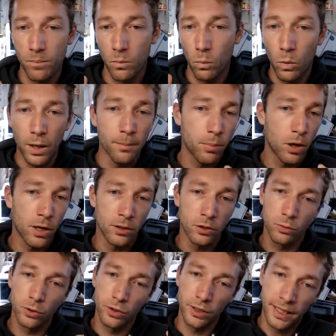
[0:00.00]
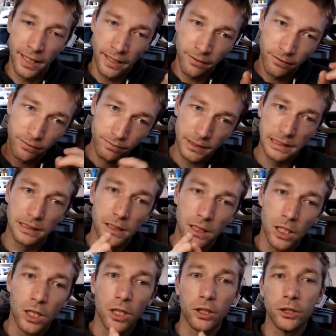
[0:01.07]
one parts really kind of
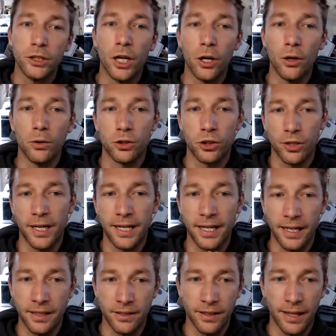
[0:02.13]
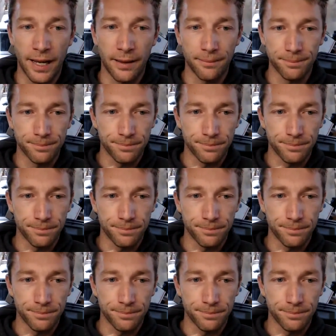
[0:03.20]
go straight into that.